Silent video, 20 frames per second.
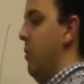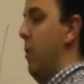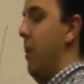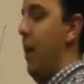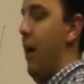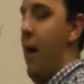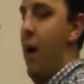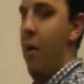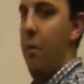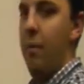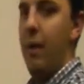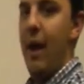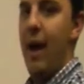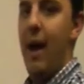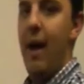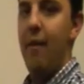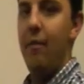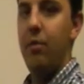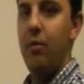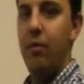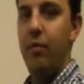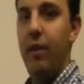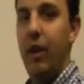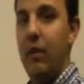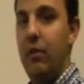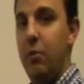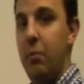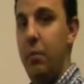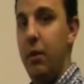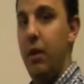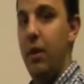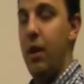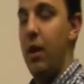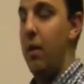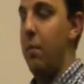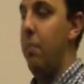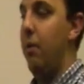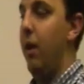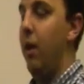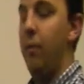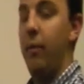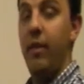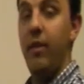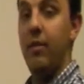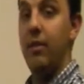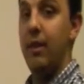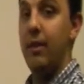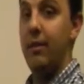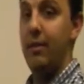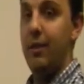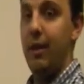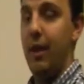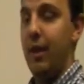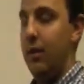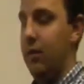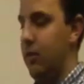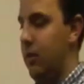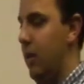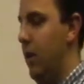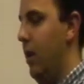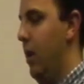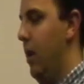to allow him to have some flexibility to play with his instincts.